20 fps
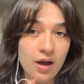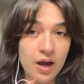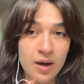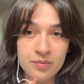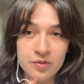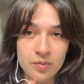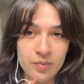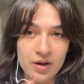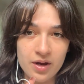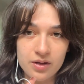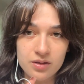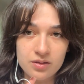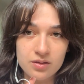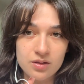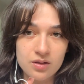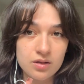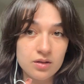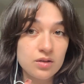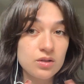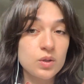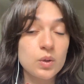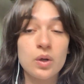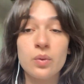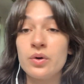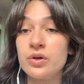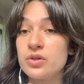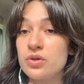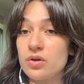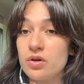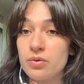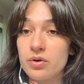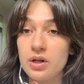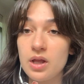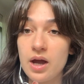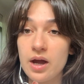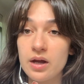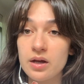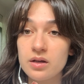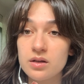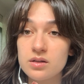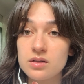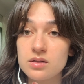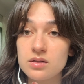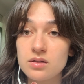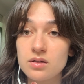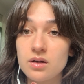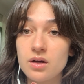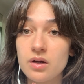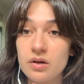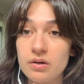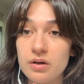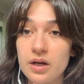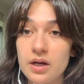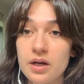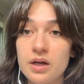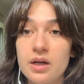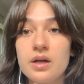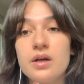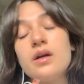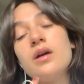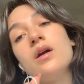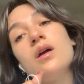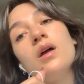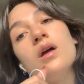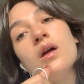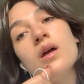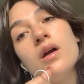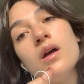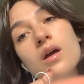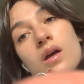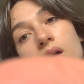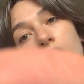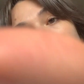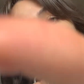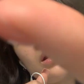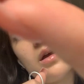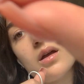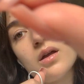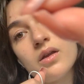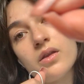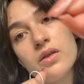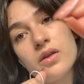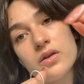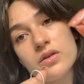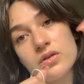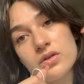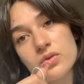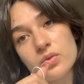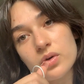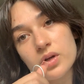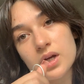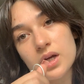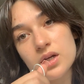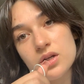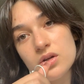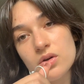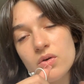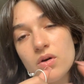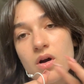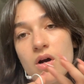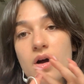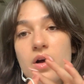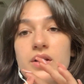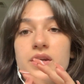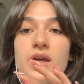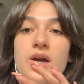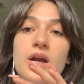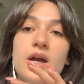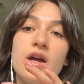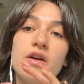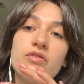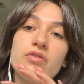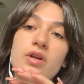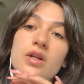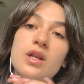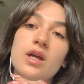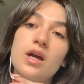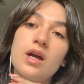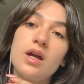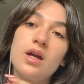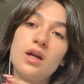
I'm the best, so I want you to relax, okay? This is what I do all day, every day,